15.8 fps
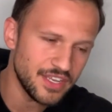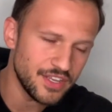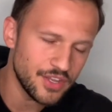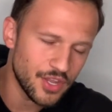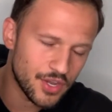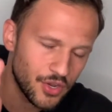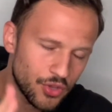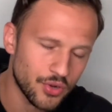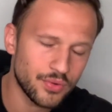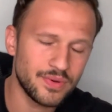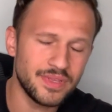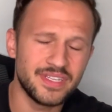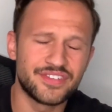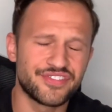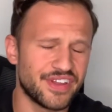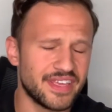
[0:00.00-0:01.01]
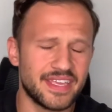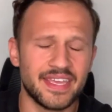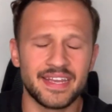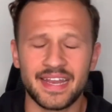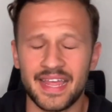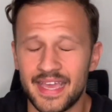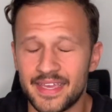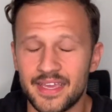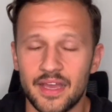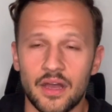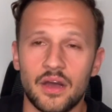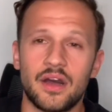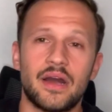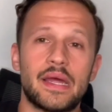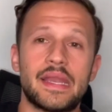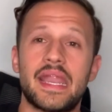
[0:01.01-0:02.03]
not only drinking like,
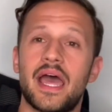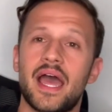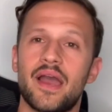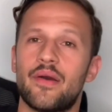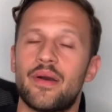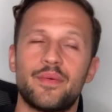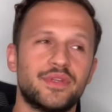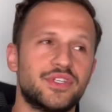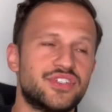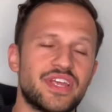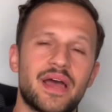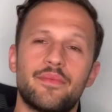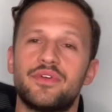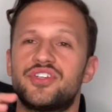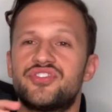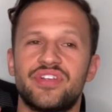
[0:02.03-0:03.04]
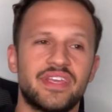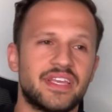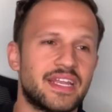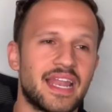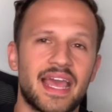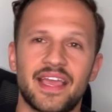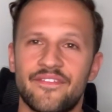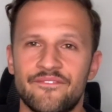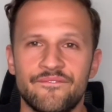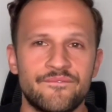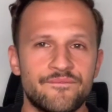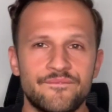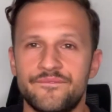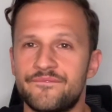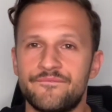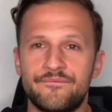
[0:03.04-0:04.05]
oh, now I'm a drink like
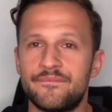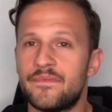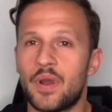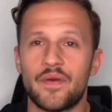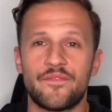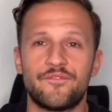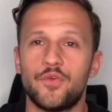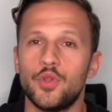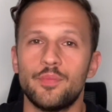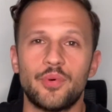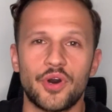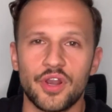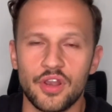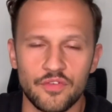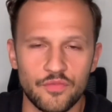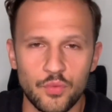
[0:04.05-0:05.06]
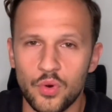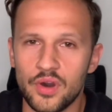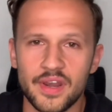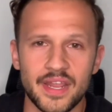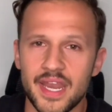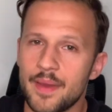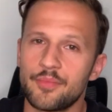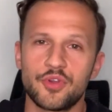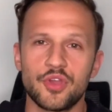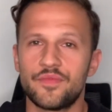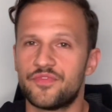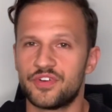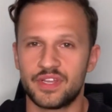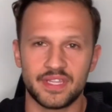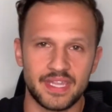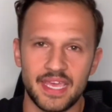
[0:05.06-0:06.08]
a full bottle of water and I'm good for
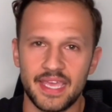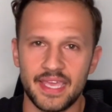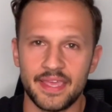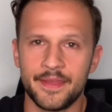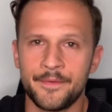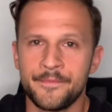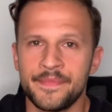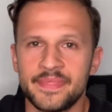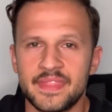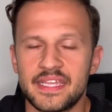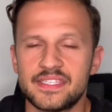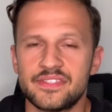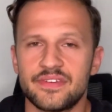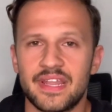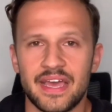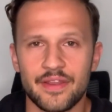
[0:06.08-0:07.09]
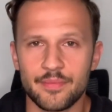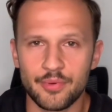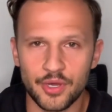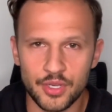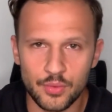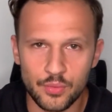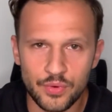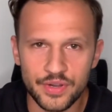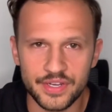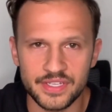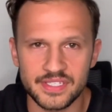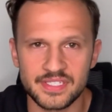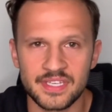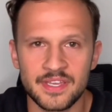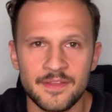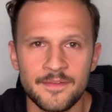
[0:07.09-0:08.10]
the day. That's not how the body works.
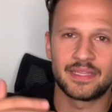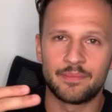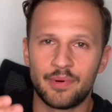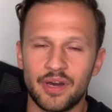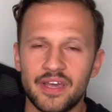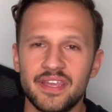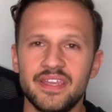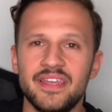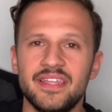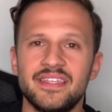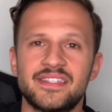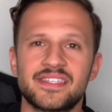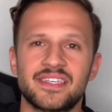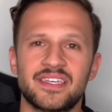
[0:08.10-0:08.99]
The body needs